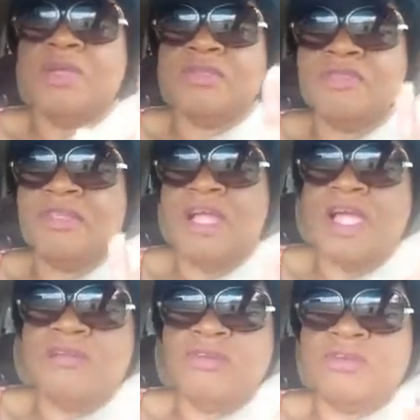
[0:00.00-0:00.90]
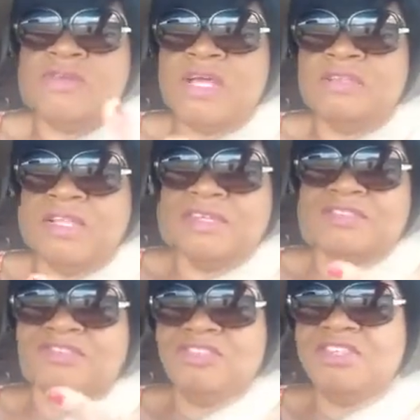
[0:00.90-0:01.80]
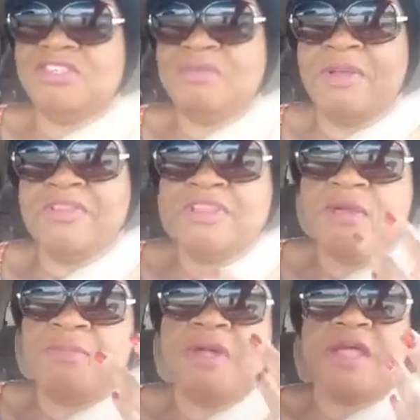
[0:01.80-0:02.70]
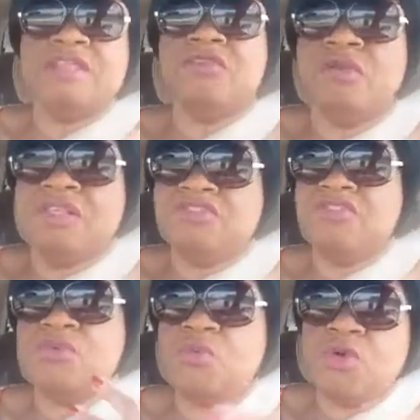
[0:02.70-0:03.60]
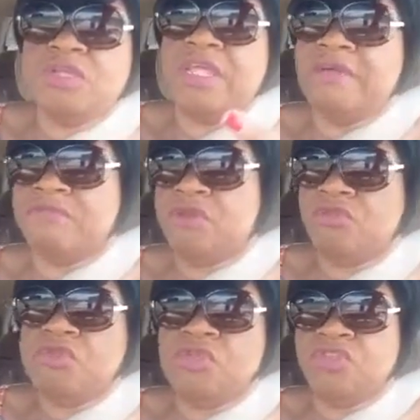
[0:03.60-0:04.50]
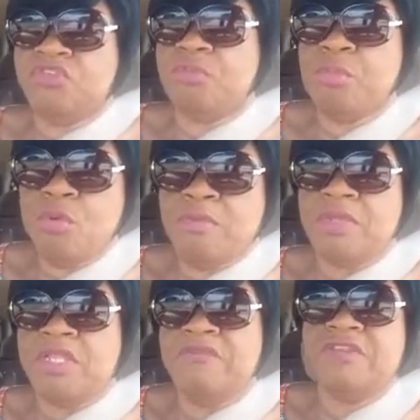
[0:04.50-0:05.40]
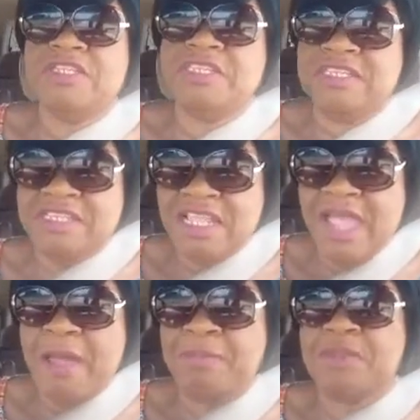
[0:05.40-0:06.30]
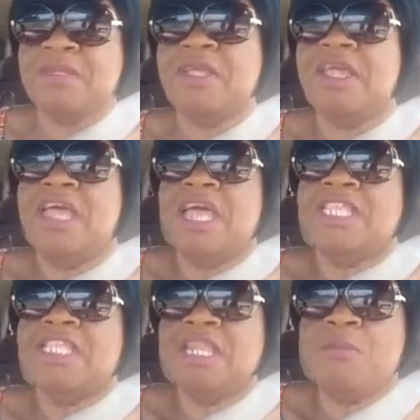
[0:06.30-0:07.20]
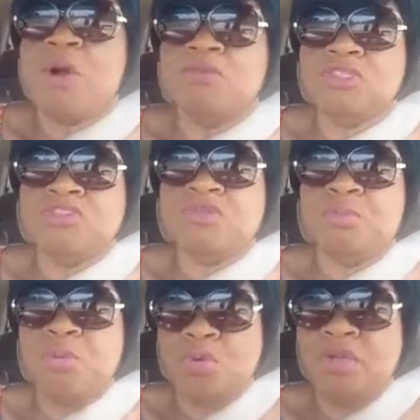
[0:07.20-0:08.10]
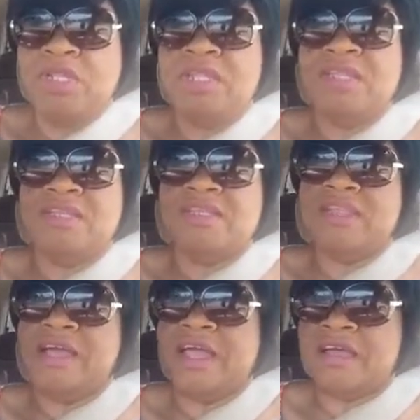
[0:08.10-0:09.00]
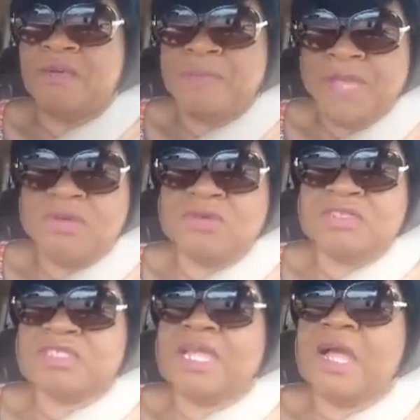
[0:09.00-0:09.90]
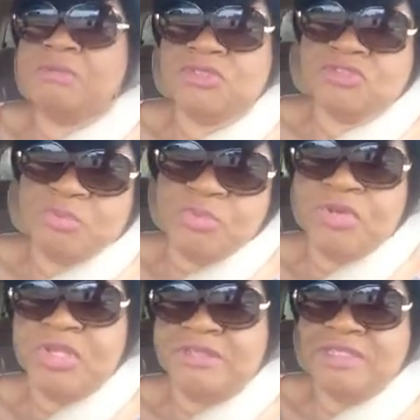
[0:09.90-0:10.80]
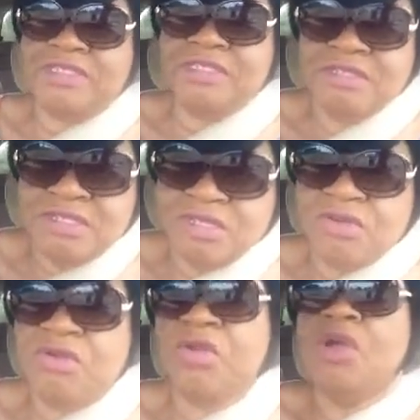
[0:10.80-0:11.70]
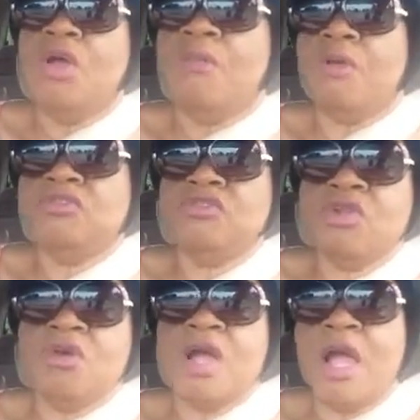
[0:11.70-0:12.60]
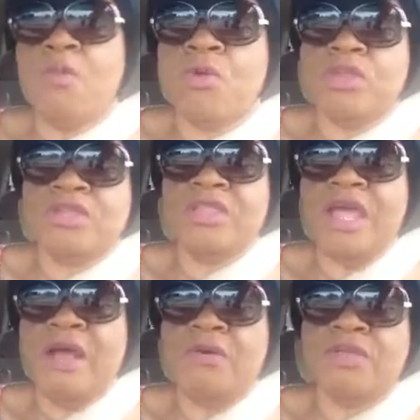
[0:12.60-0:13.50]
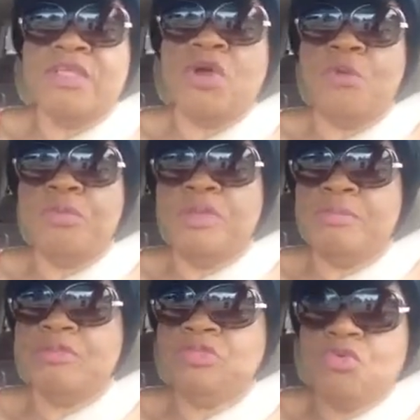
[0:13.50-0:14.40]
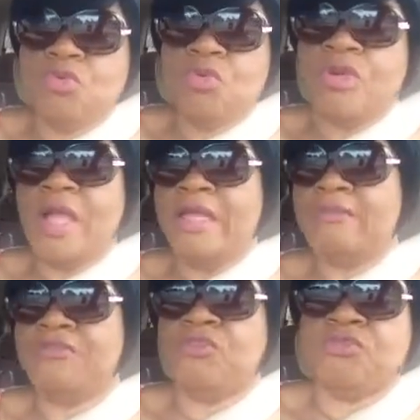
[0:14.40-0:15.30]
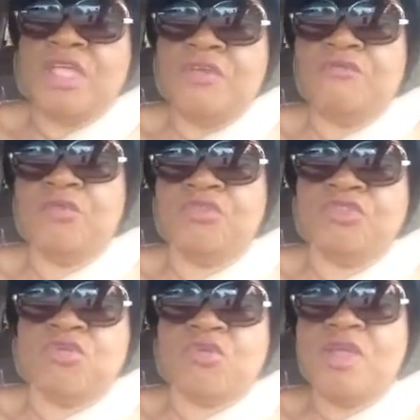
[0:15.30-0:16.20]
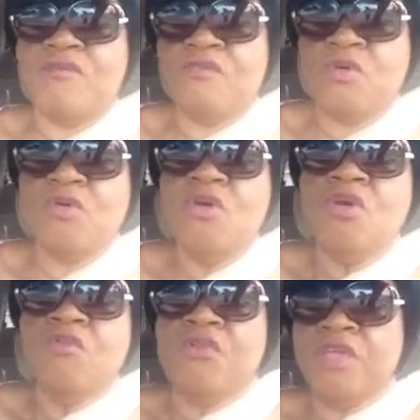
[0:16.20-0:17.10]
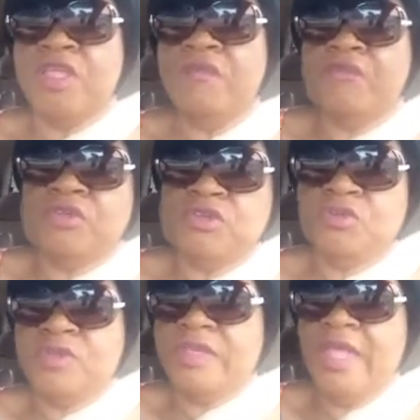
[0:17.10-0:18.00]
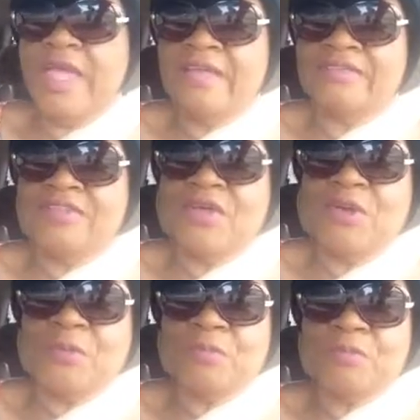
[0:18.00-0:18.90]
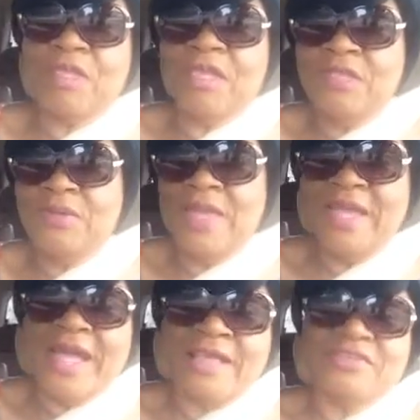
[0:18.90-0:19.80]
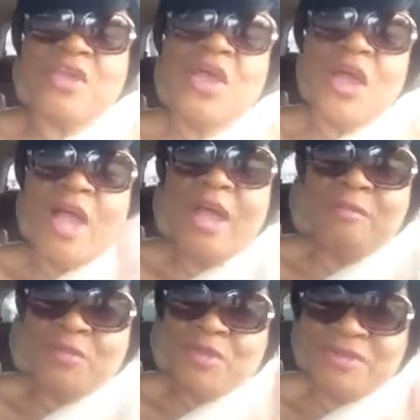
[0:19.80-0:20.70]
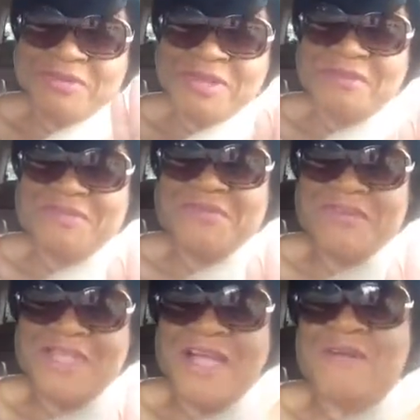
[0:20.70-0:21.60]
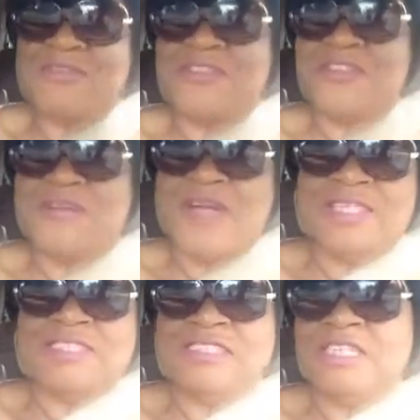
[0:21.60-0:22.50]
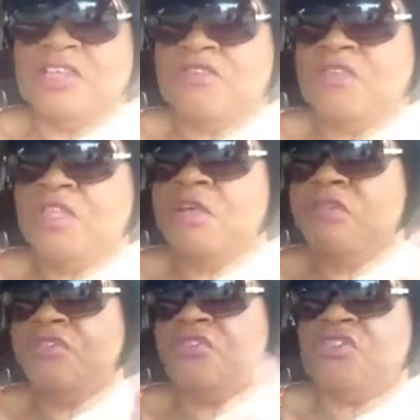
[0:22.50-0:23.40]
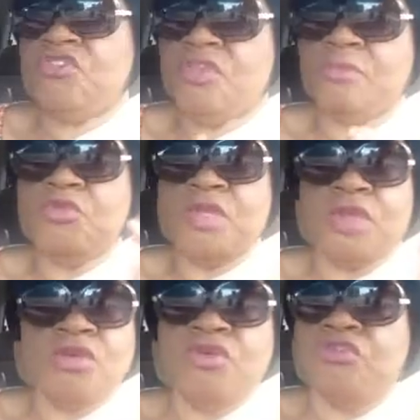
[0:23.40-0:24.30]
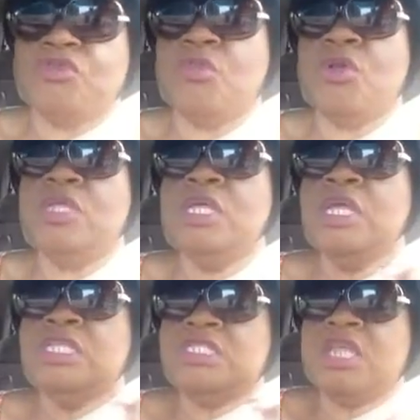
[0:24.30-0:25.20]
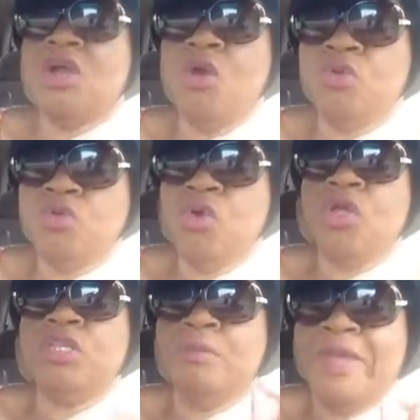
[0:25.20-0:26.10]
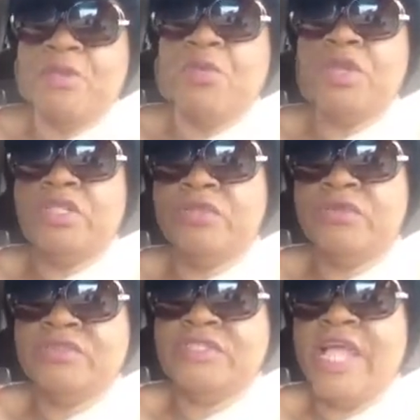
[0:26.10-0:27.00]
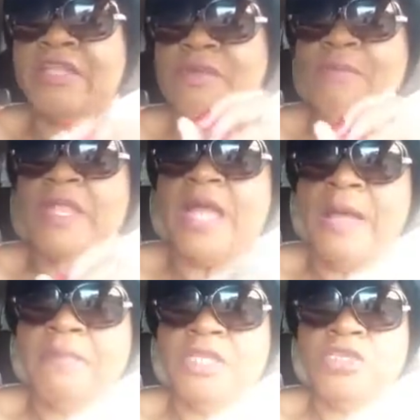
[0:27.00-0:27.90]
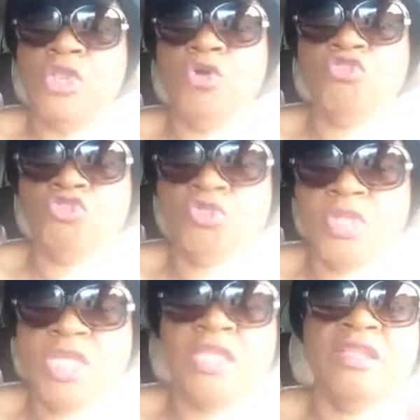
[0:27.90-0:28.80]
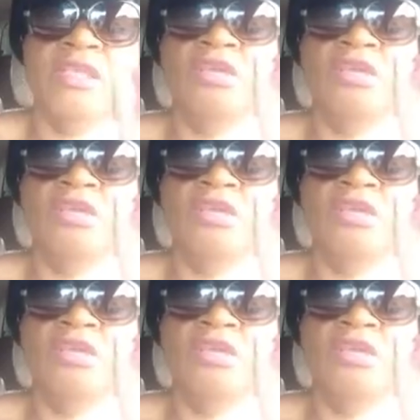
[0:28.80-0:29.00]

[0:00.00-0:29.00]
because, I don't know, not like jinxing myself, but, you know, I just didn't want to have to go through the disappointment if it didn't happen. And then I'm all disappointed, and then I got to come back on and see how I'm disappointed because I didn't get her. But, you know, God worked it out. He opened up a door. I am so thankful and so grateful for him for doing that. So, anyway, guys, I'm really going to get off here for now. I will see you guys in the next video. This is just something to encourage someone to say, hold on, no matter what it looks like, no matter how many no's you get,